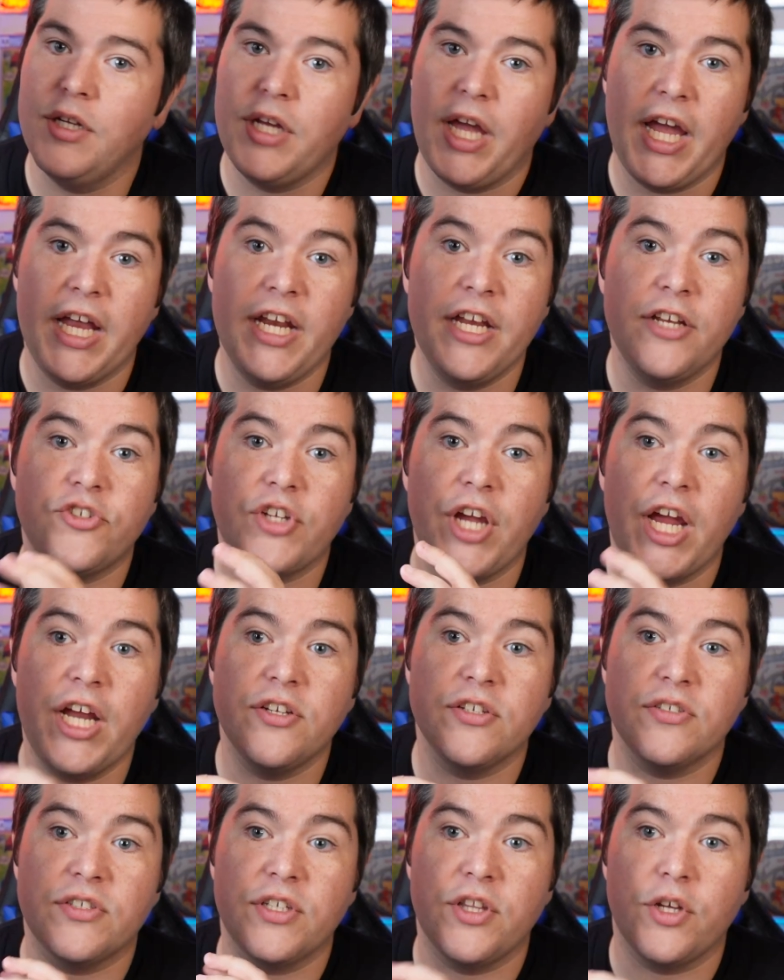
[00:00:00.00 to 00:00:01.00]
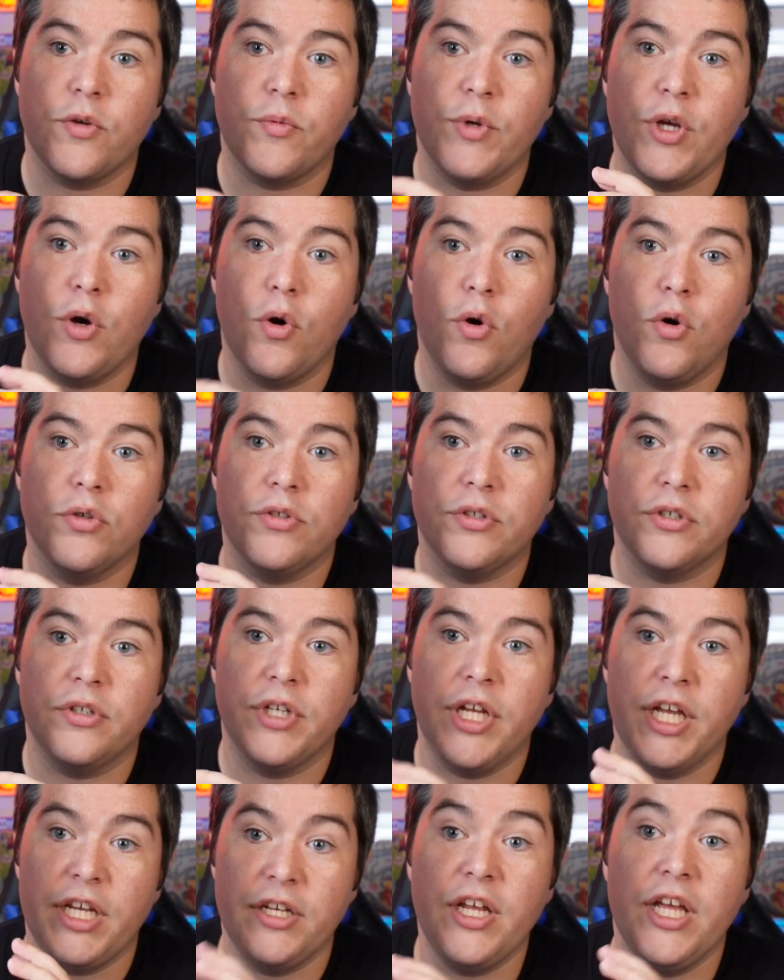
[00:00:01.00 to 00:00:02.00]
any changes in their reholder
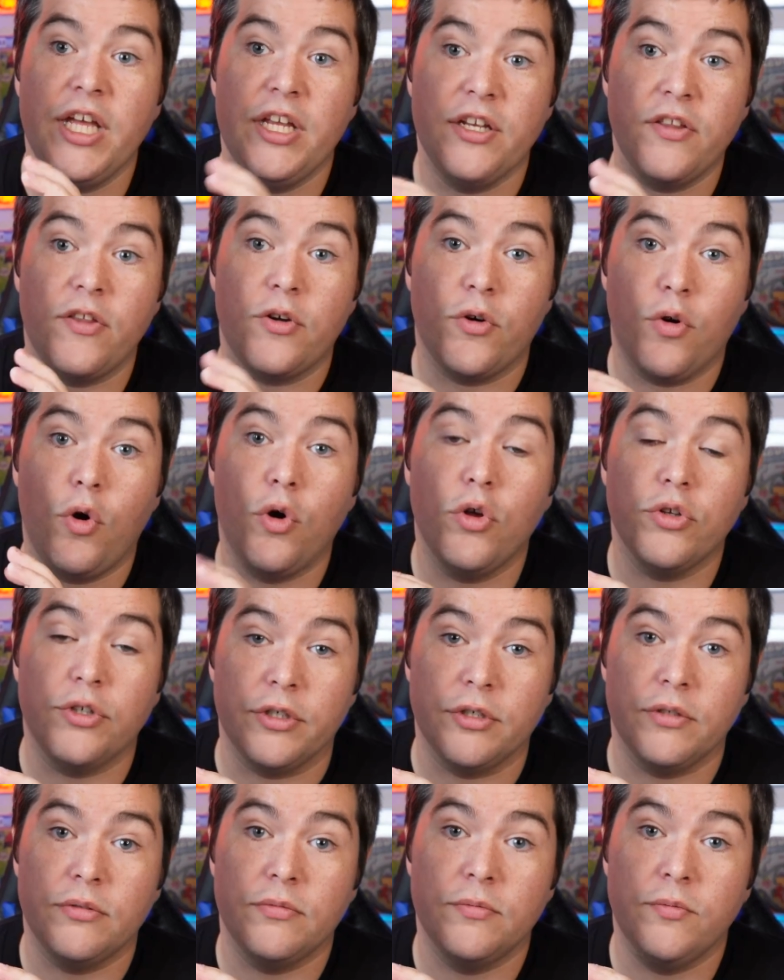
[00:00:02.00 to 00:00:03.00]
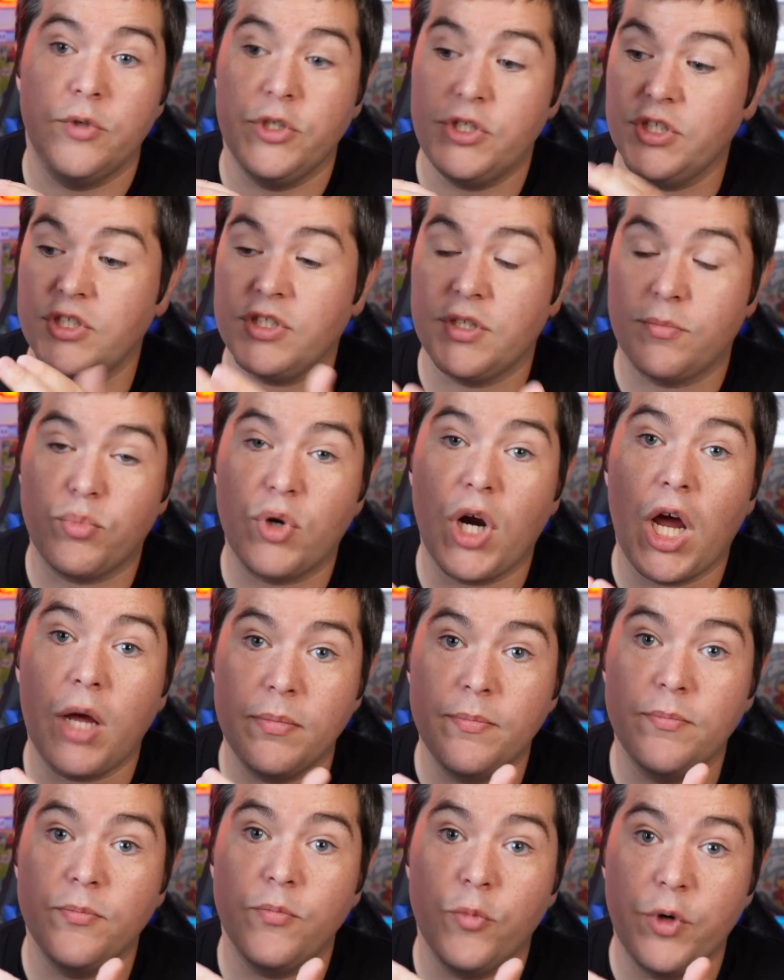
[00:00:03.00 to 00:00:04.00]
into their holder, which is the
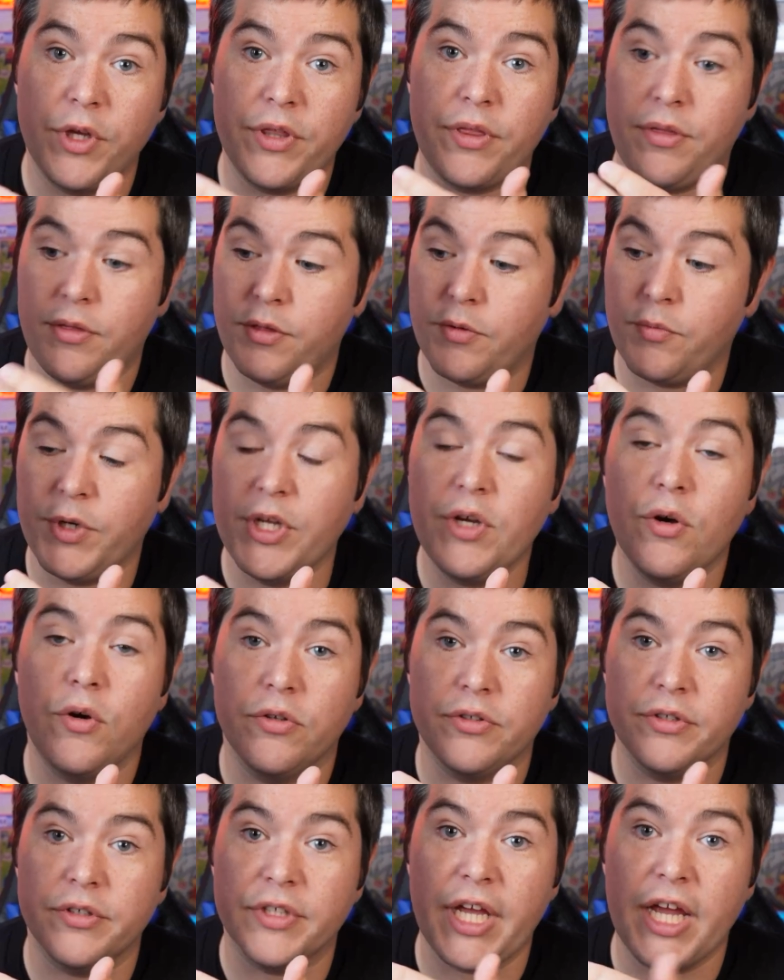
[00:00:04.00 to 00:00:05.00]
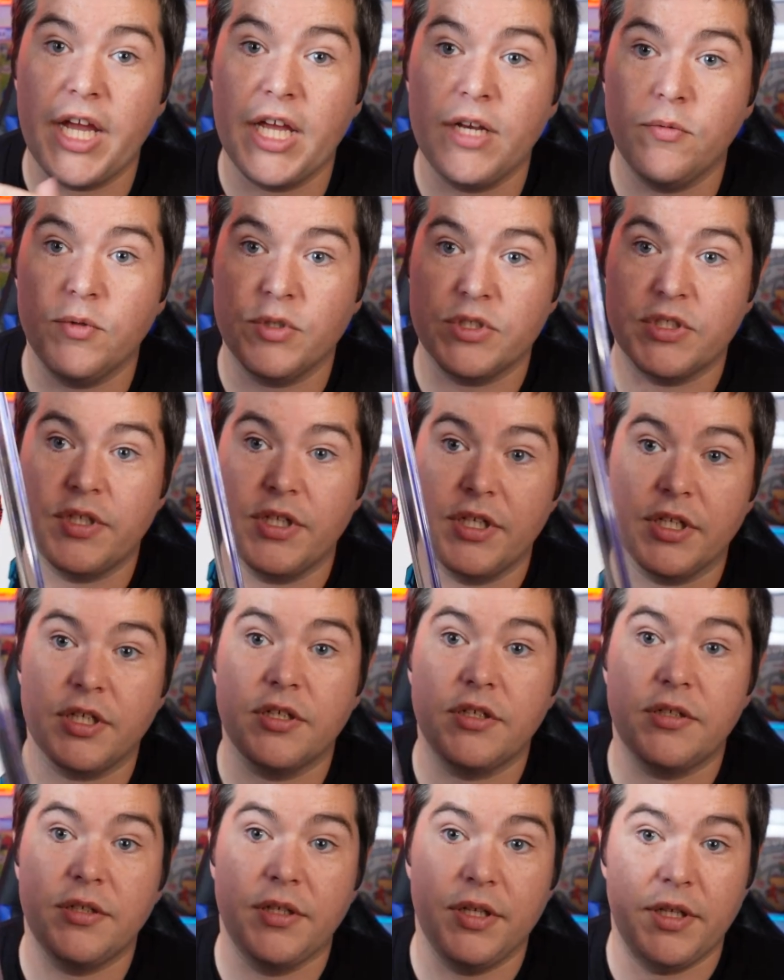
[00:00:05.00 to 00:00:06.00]
problem with the reholder gate, was
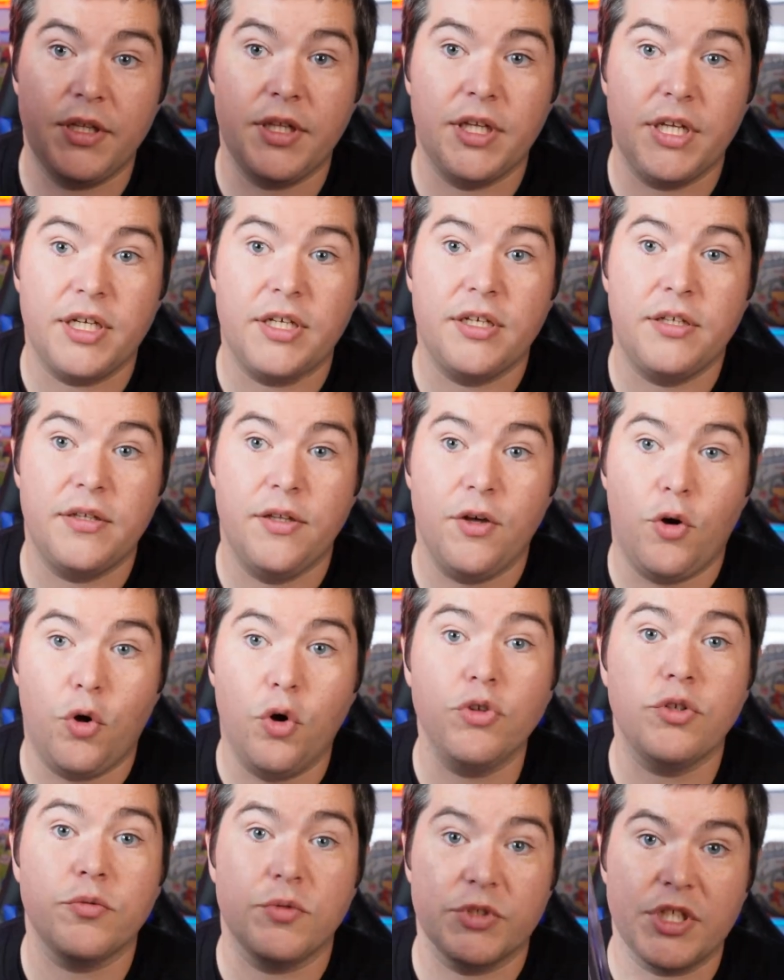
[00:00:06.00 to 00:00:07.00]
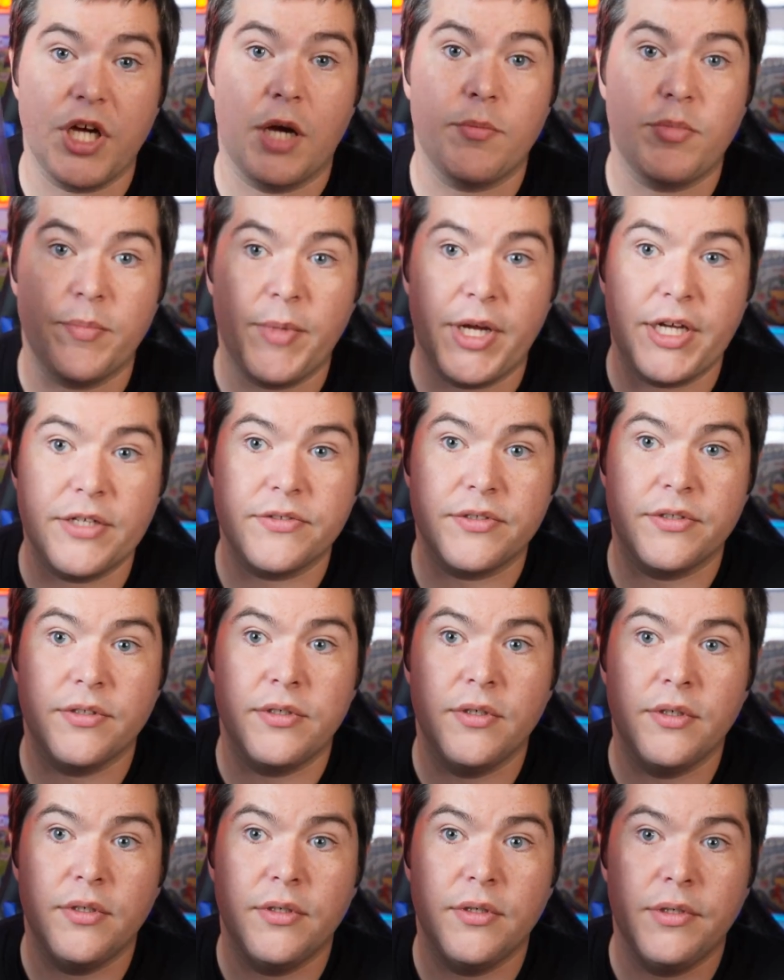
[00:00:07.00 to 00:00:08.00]
the holder was compromised.
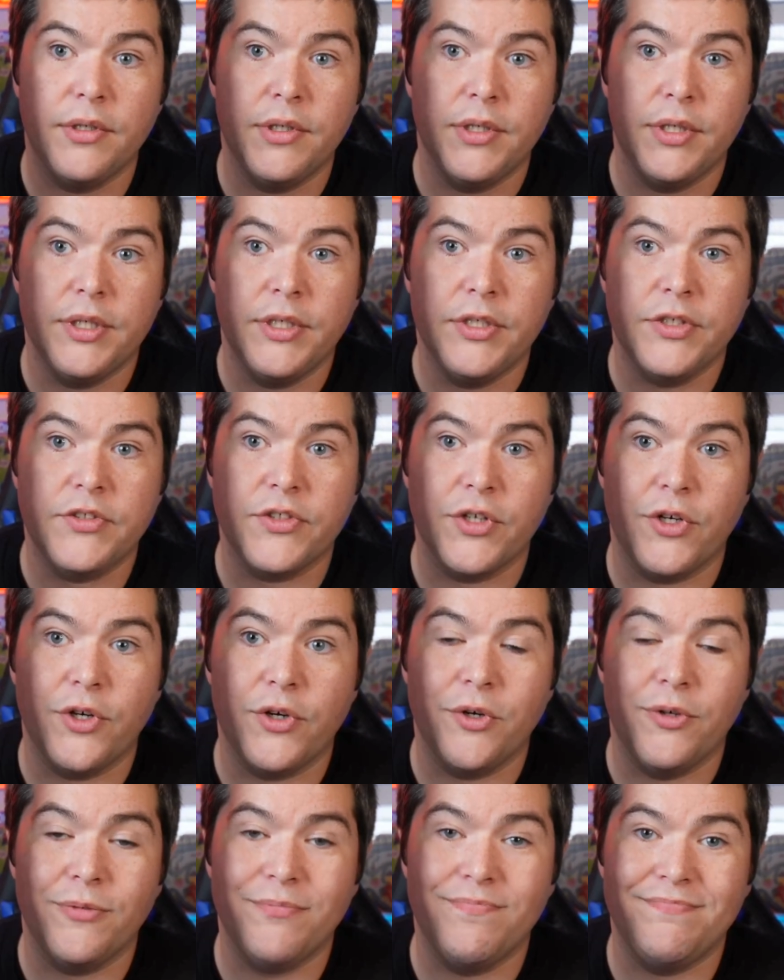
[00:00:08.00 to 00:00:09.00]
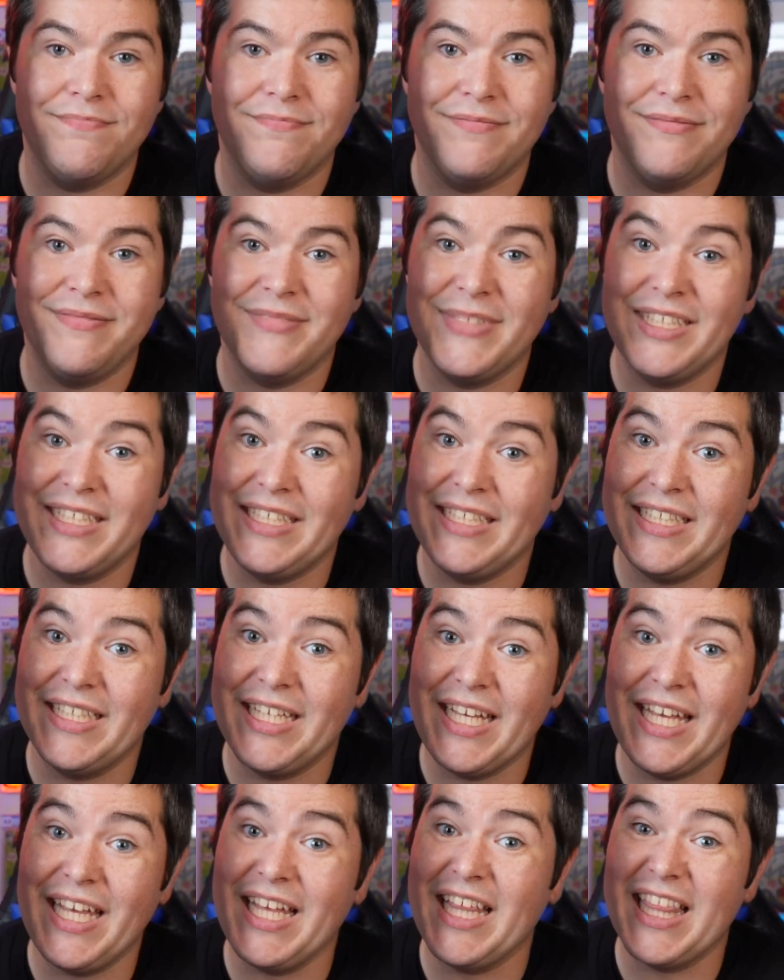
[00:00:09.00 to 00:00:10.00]
So
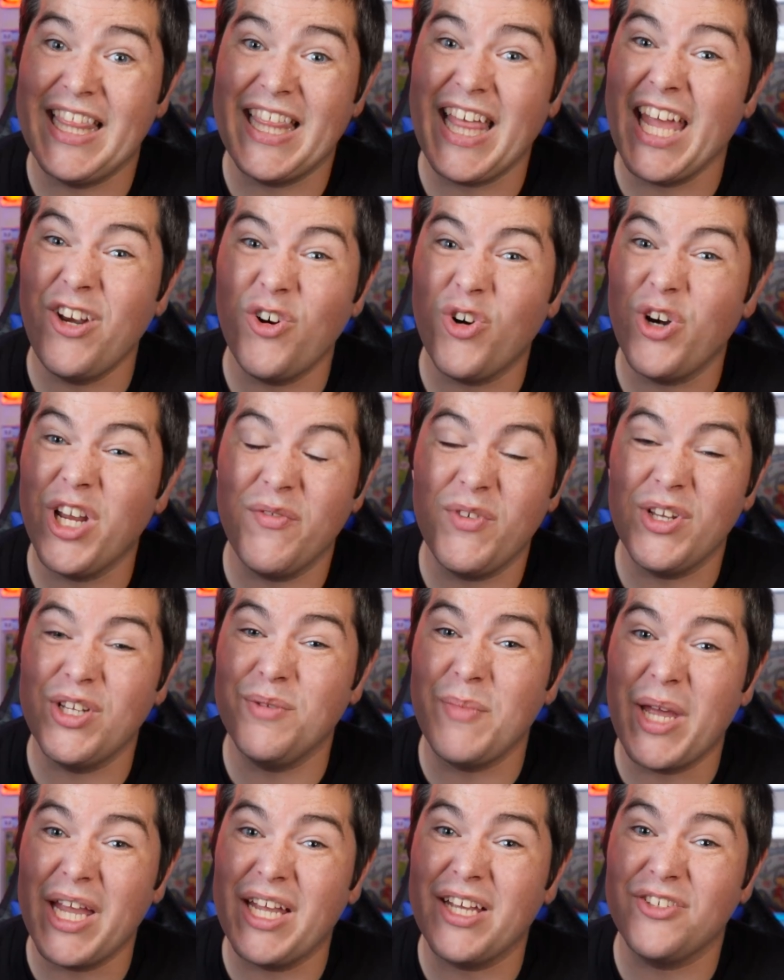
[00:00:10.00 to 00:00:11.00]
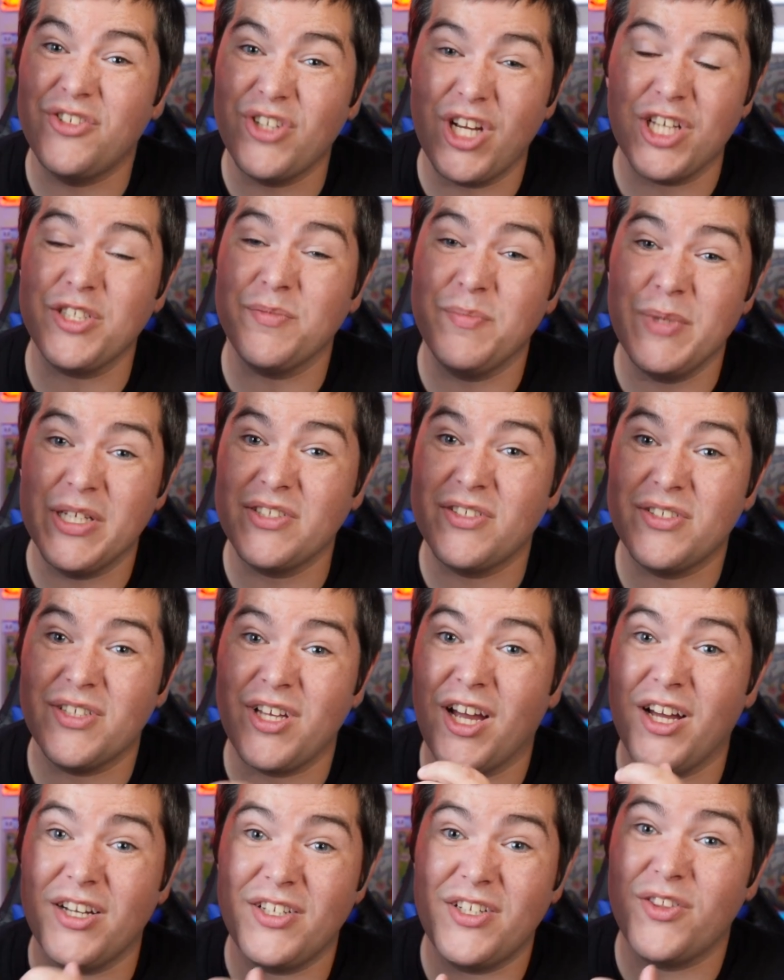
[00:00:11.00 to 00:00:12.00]
they don't even make adjustments
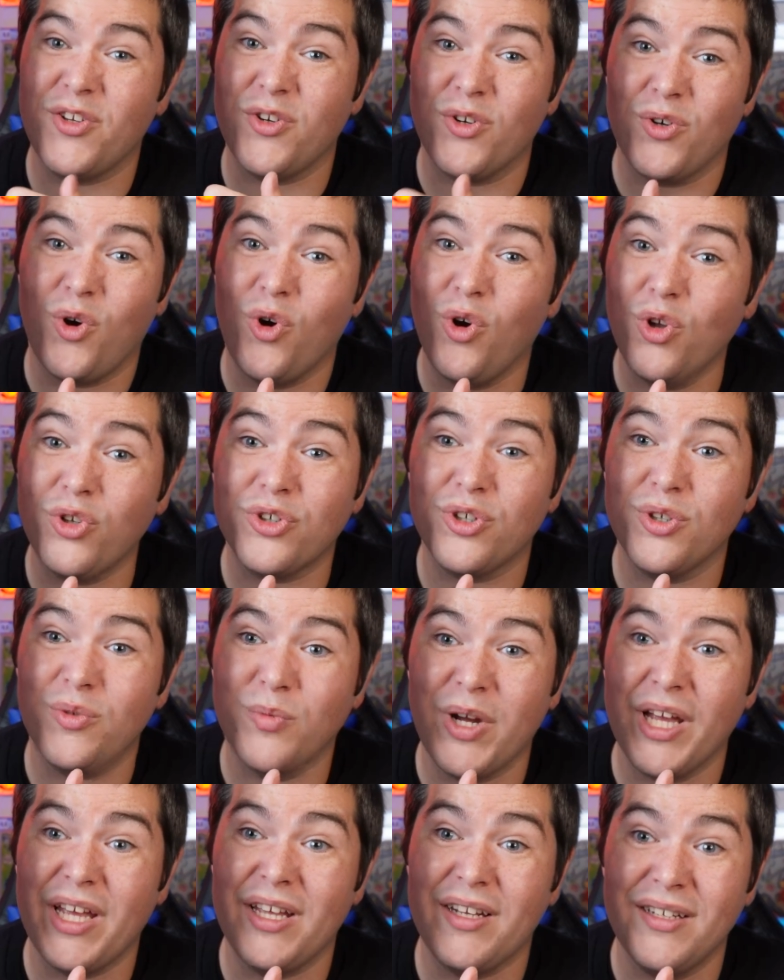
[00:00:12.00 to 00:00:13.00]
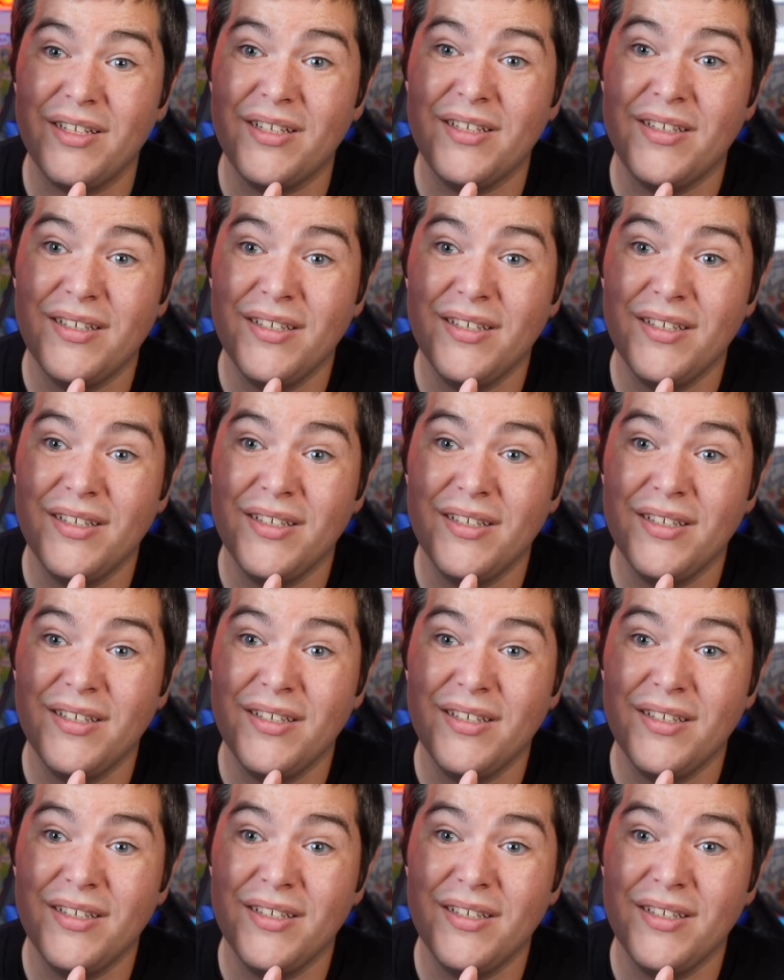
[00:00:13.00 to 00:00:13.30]
to their holder when,